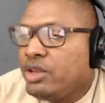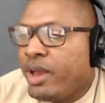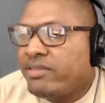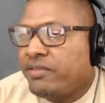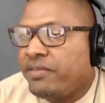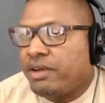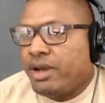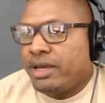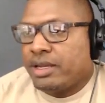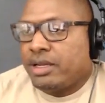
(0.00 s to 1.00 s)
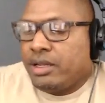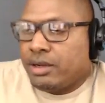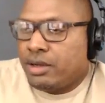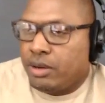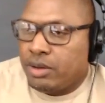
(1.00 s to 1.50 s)
have to figure out how to clear
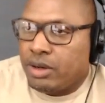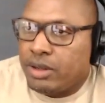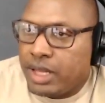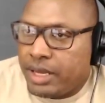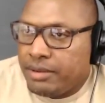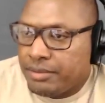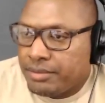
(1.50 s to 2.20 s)
coat all that.